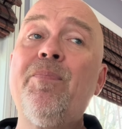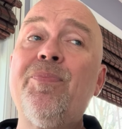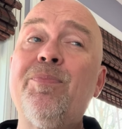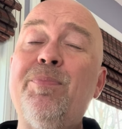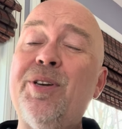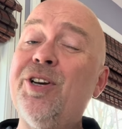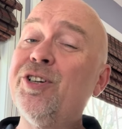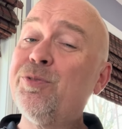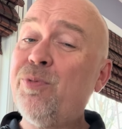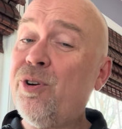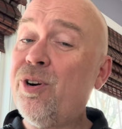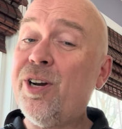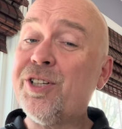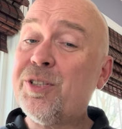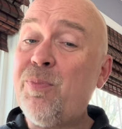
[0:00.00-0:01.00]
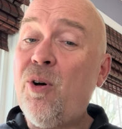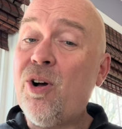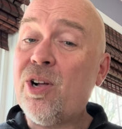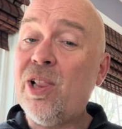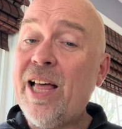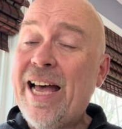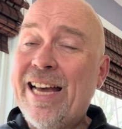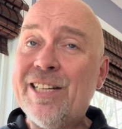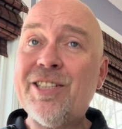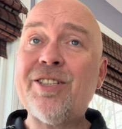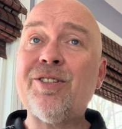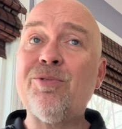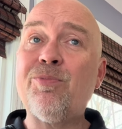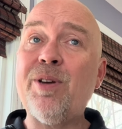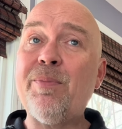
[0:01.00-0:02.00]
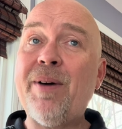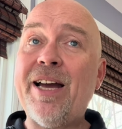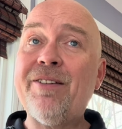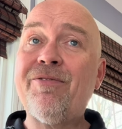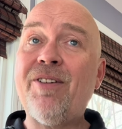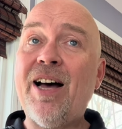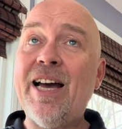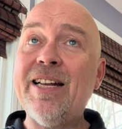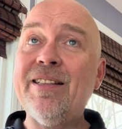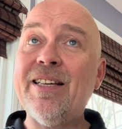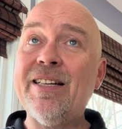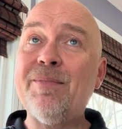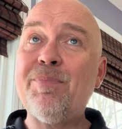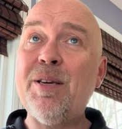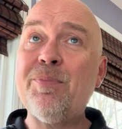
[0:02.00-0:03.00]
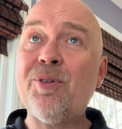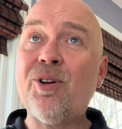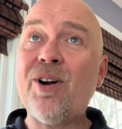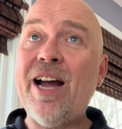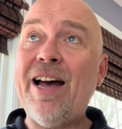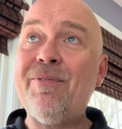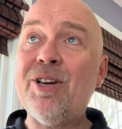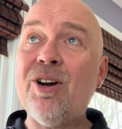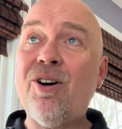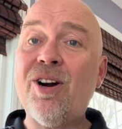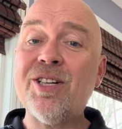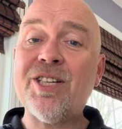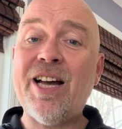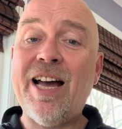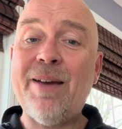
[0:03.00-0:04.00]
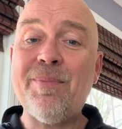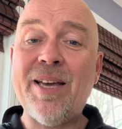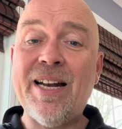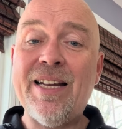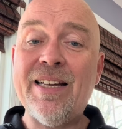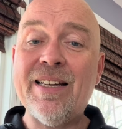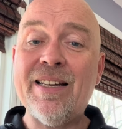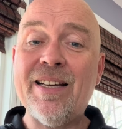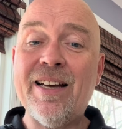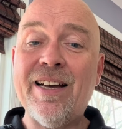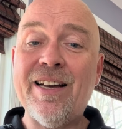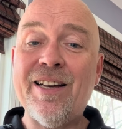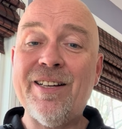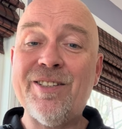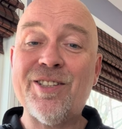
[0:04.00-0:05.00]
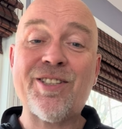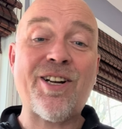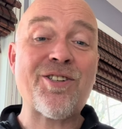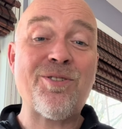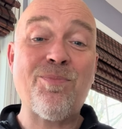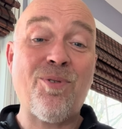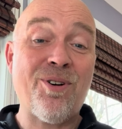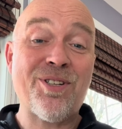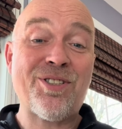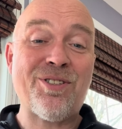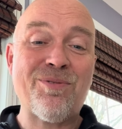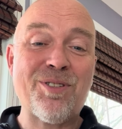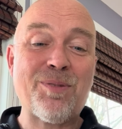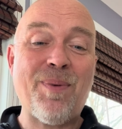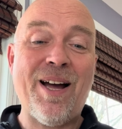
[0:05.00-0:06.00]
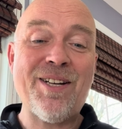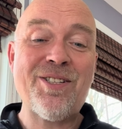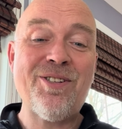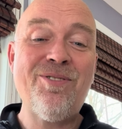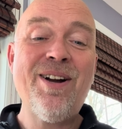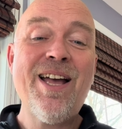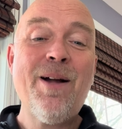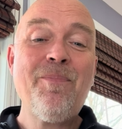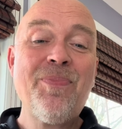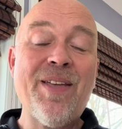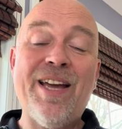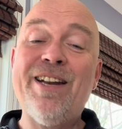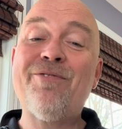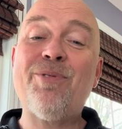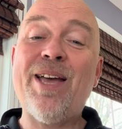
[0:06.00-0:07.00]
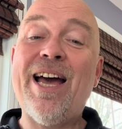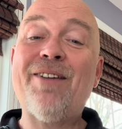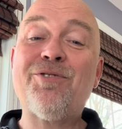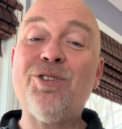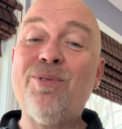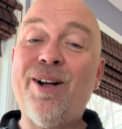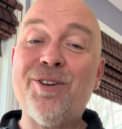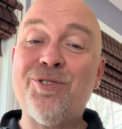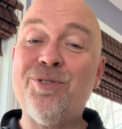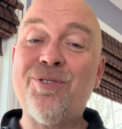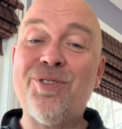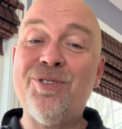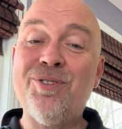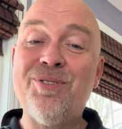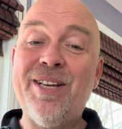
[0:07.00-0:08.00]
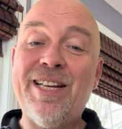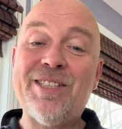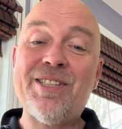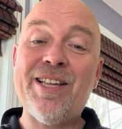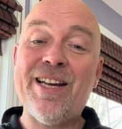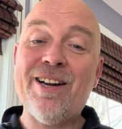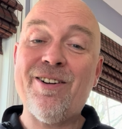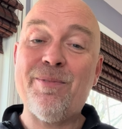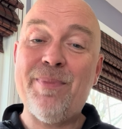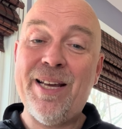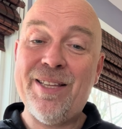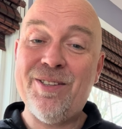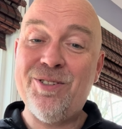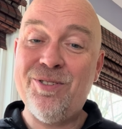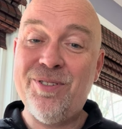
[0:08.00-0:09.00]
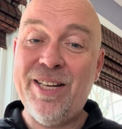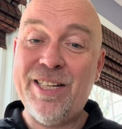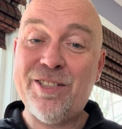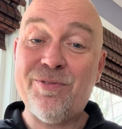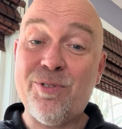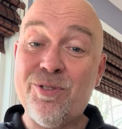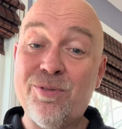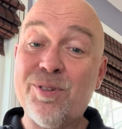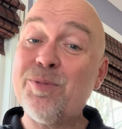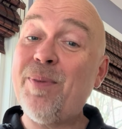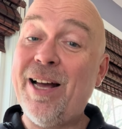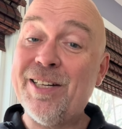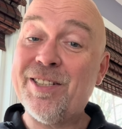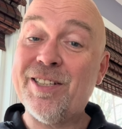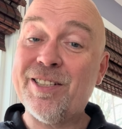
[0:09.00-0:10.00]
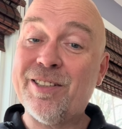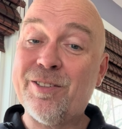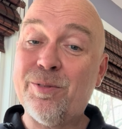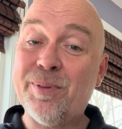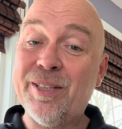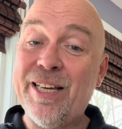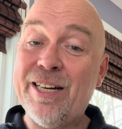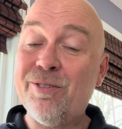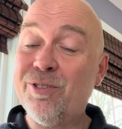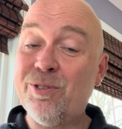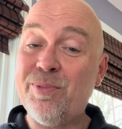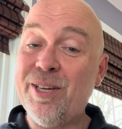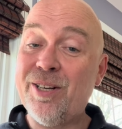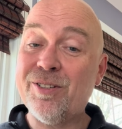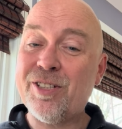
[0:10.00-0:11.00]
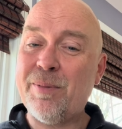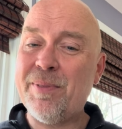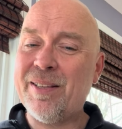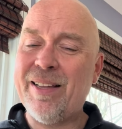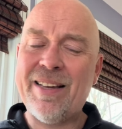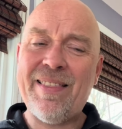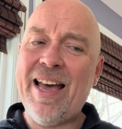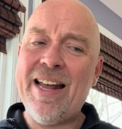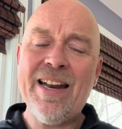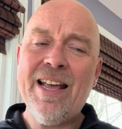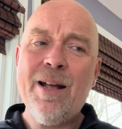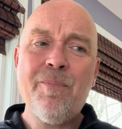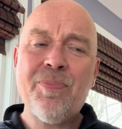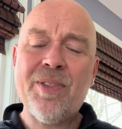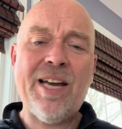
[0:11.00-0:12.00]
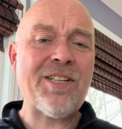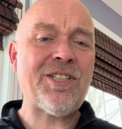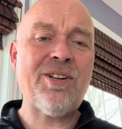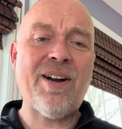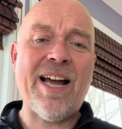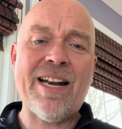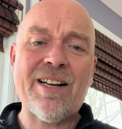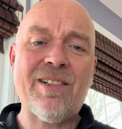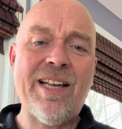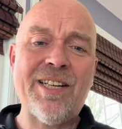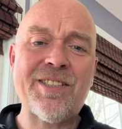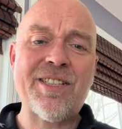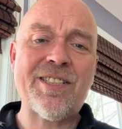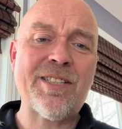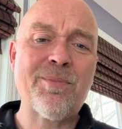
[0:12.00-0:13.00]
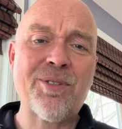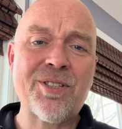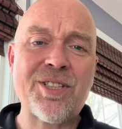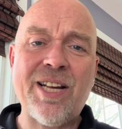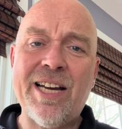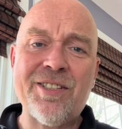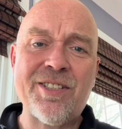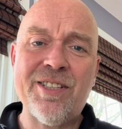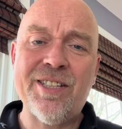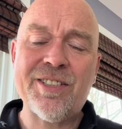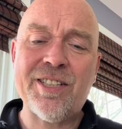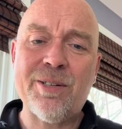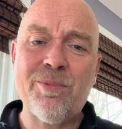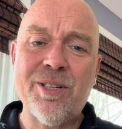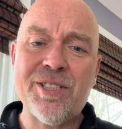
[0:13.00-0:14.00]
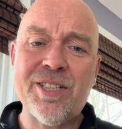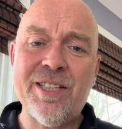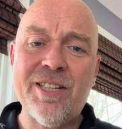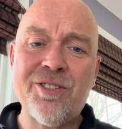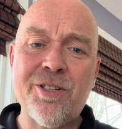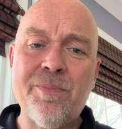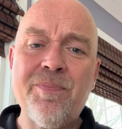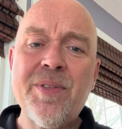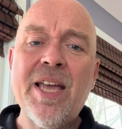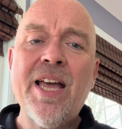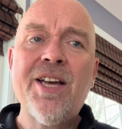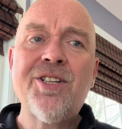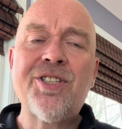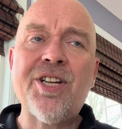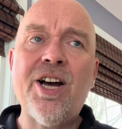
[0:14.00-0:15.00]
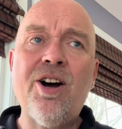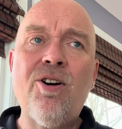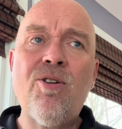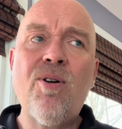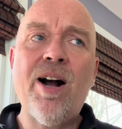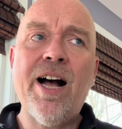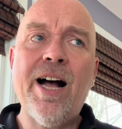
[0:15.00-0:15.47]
Because we're a small class, we might find that people are having a hard time getting discussion boards to respond to. And if we have to, I'll juke the due dates there and make the due dates for the responses a little bit later in the week or something like that. Last year, I had a class a similar size to this, and it wasn't an issue. So,